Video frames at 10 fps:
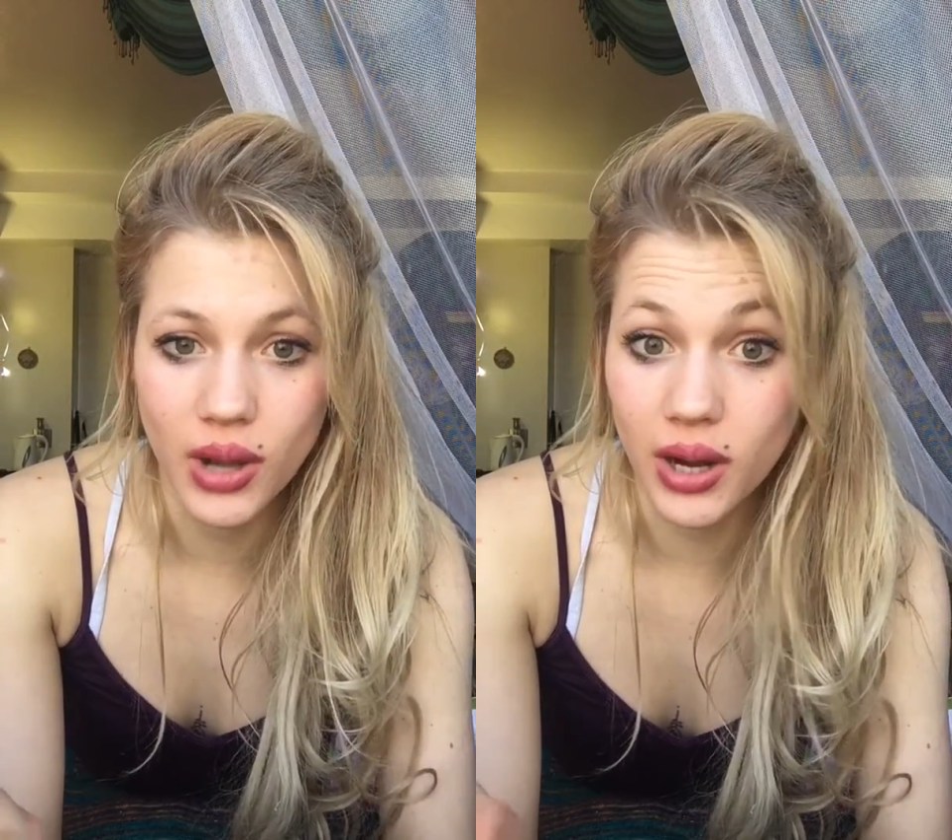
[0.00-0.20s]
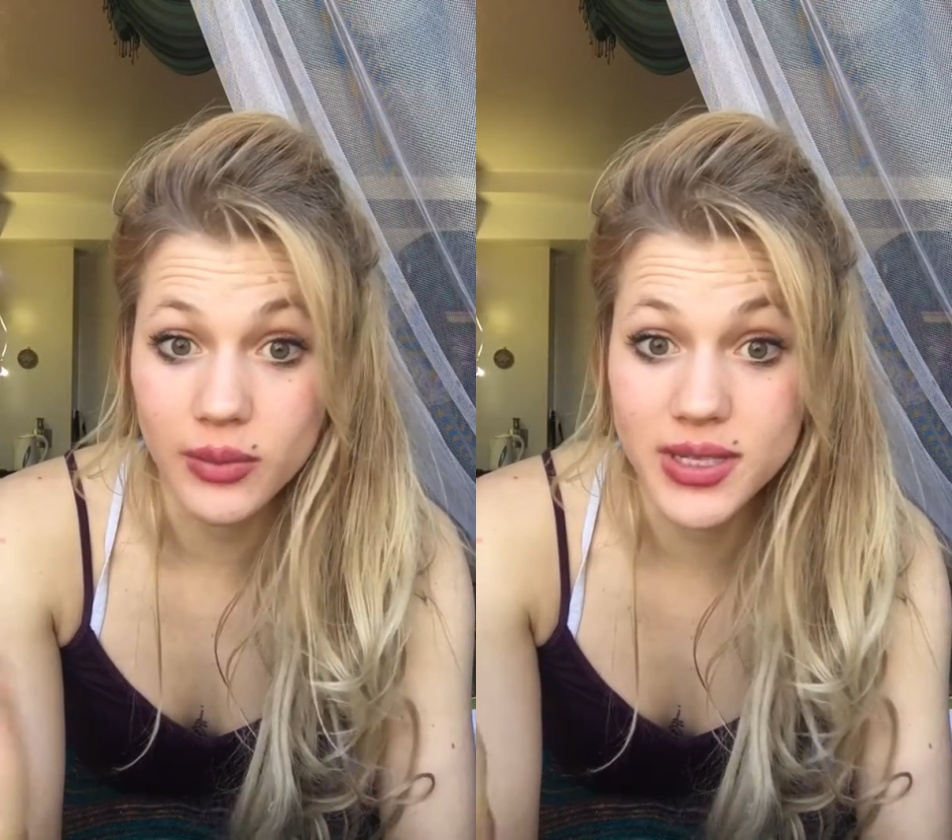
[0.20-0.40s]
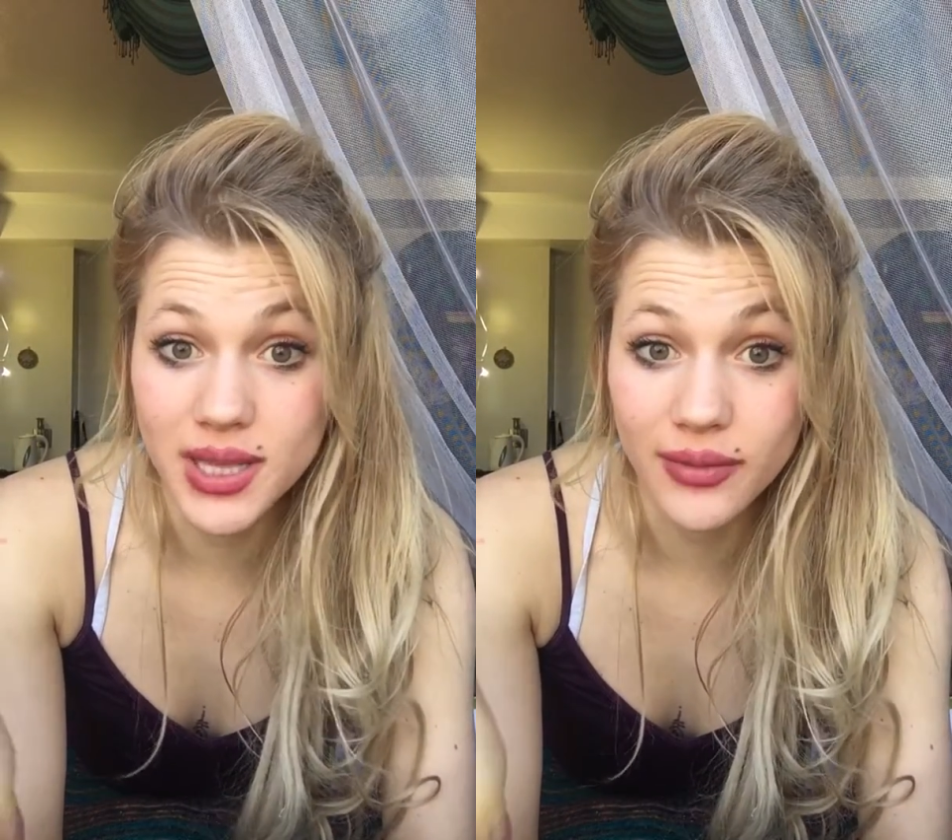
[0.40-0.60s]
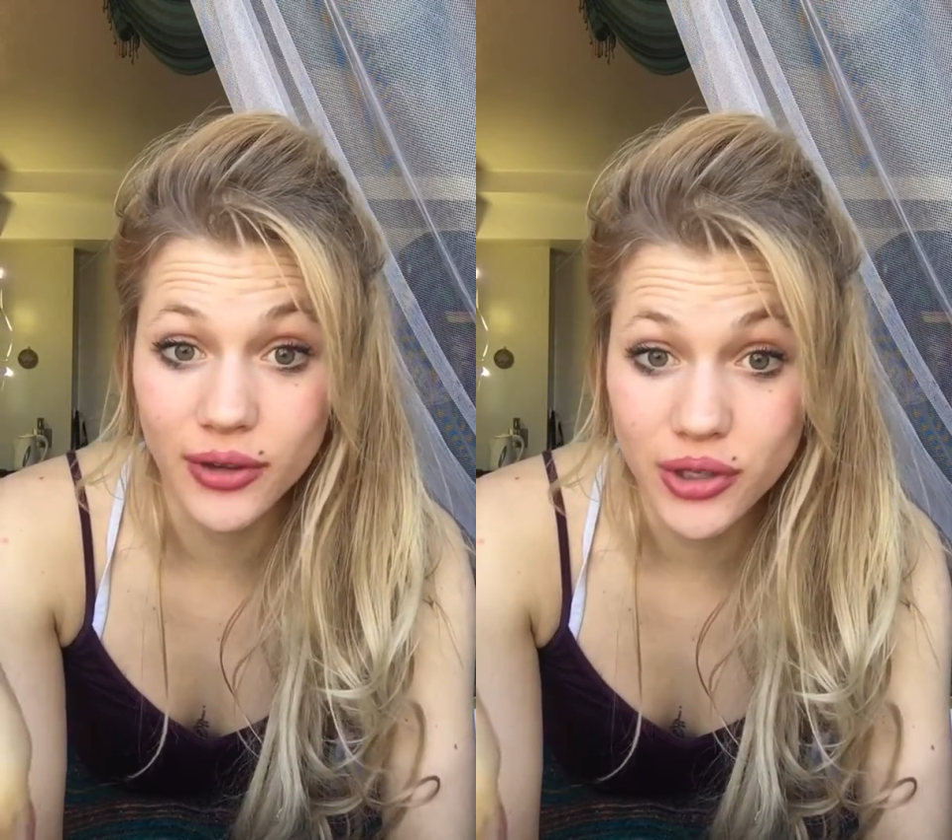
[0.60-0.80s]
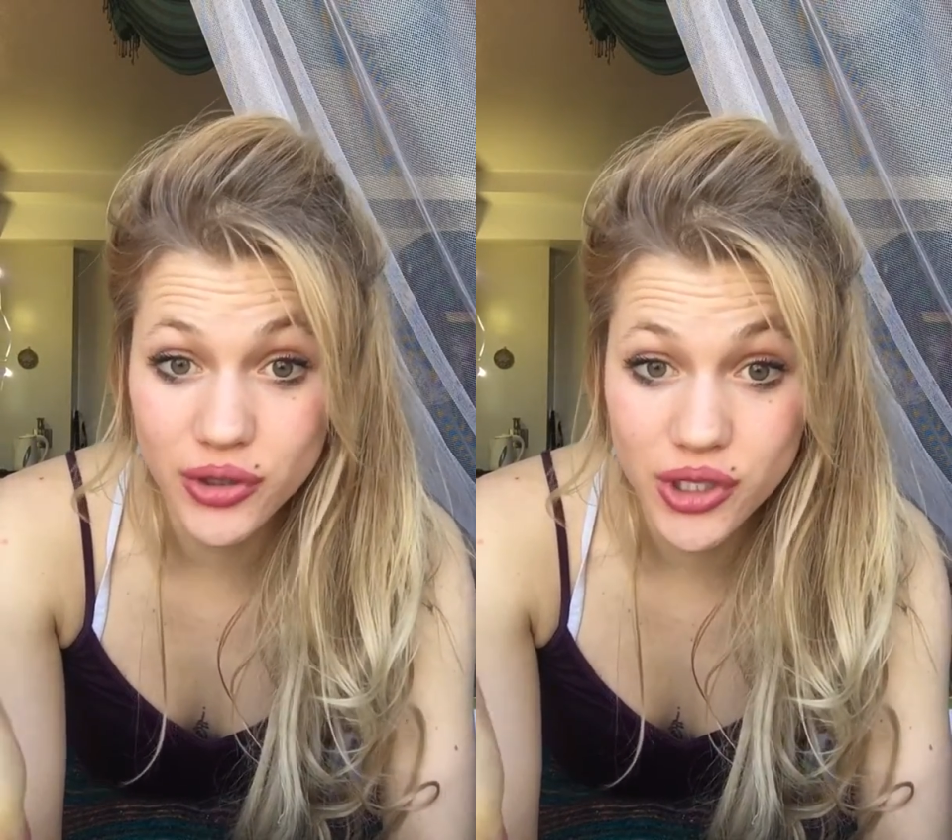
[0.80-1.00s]
how to be safe
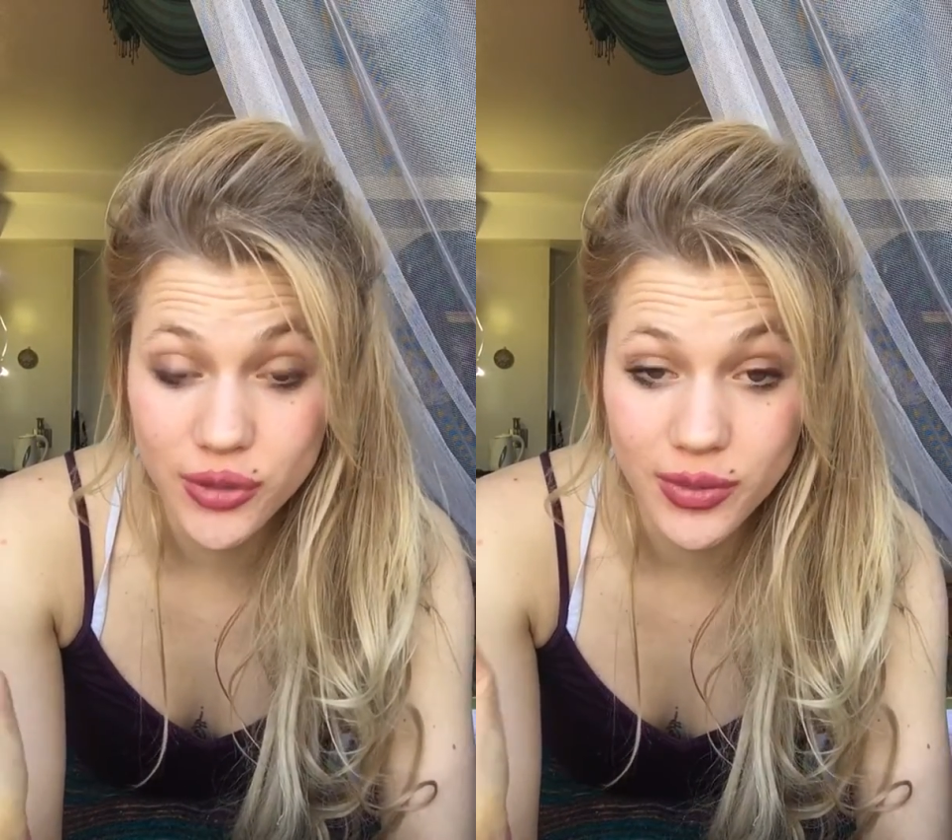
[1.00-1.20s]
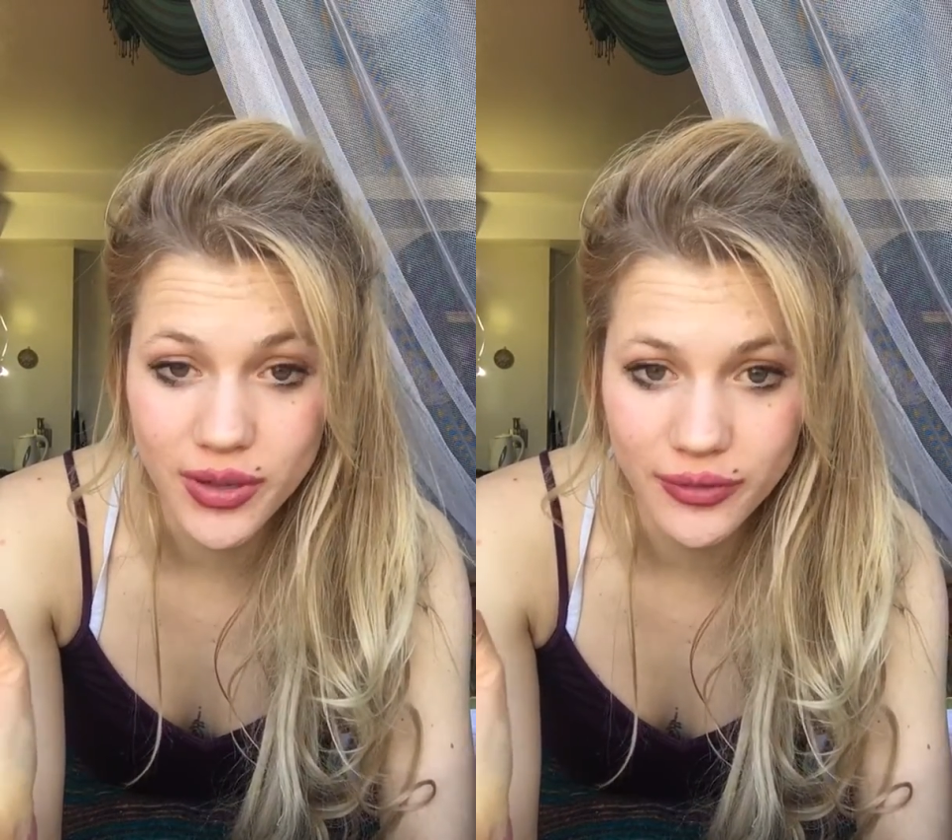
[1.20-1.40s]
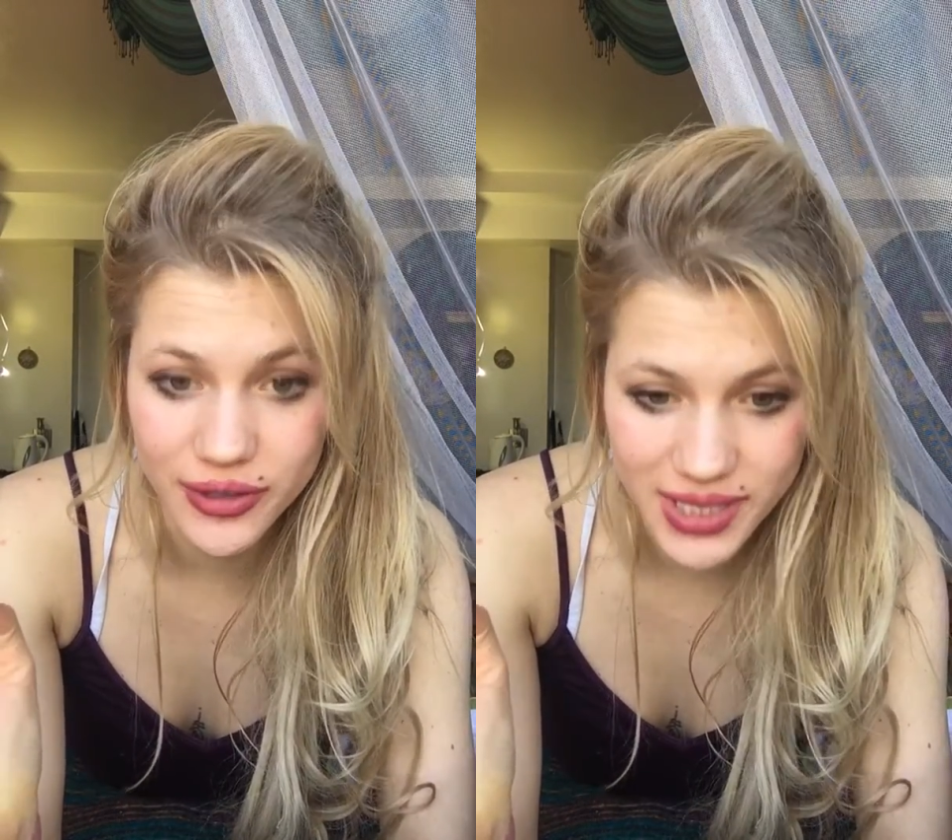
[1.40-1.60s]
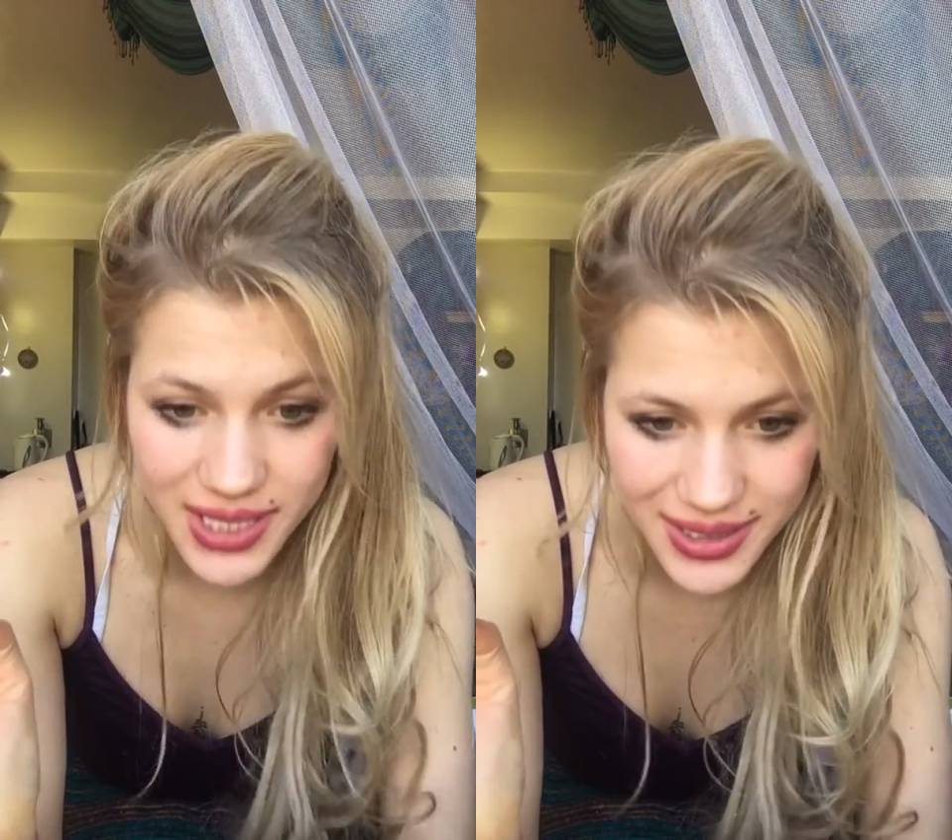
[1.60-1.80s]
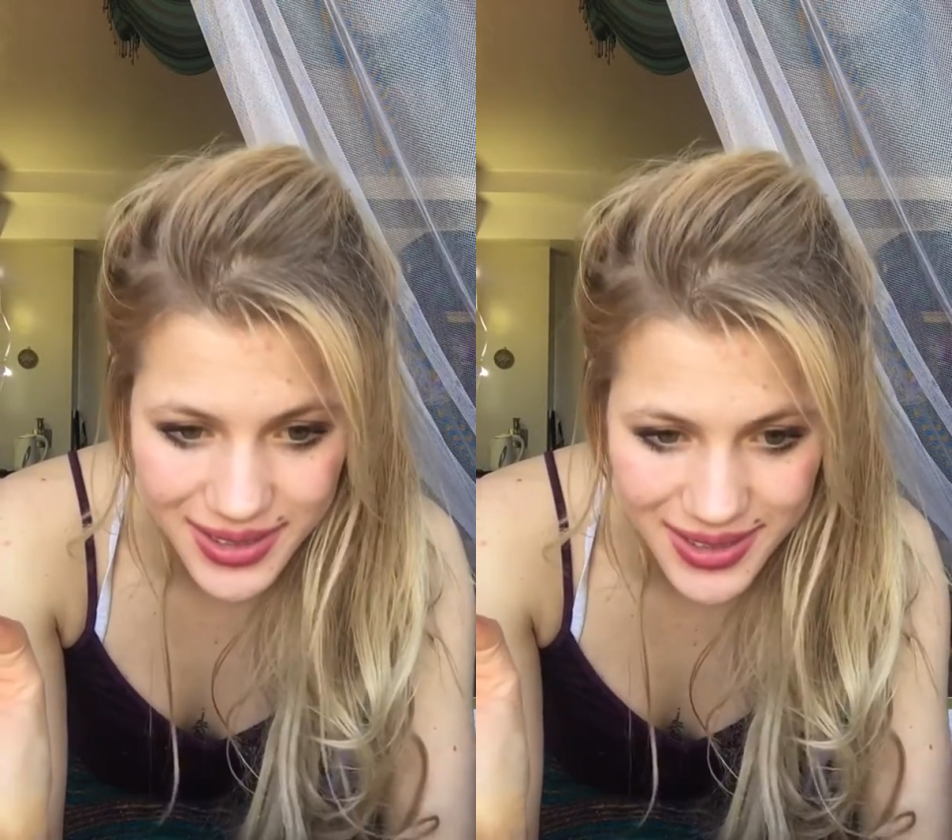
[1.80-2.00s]
on YouTube for
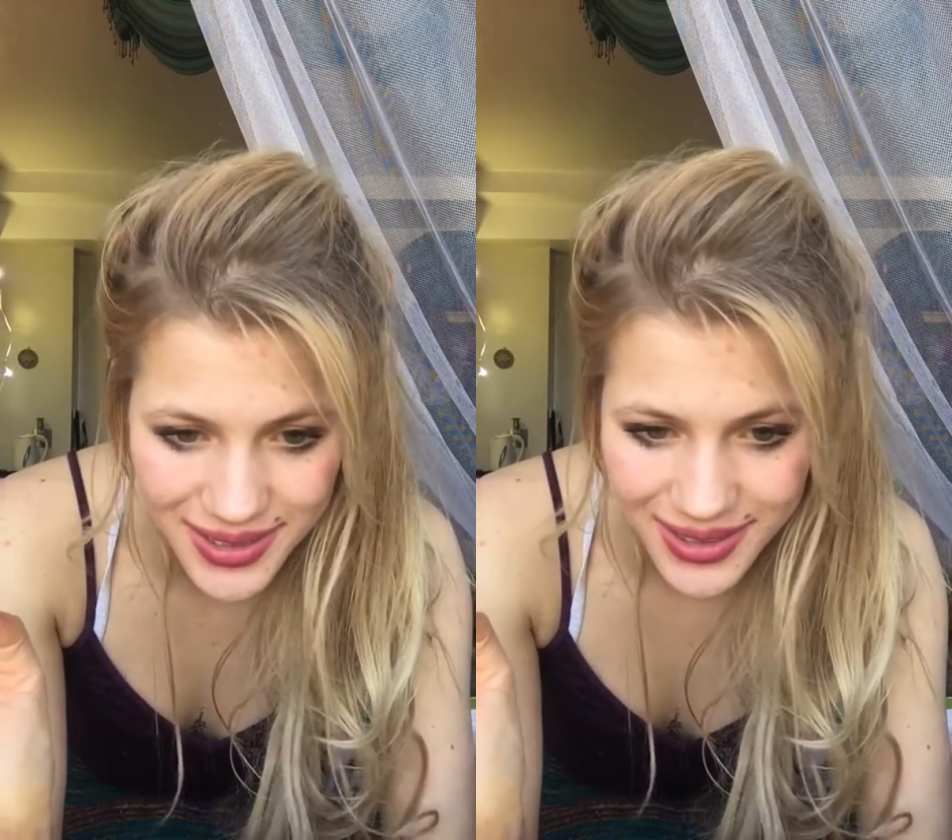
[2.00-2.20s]
teens.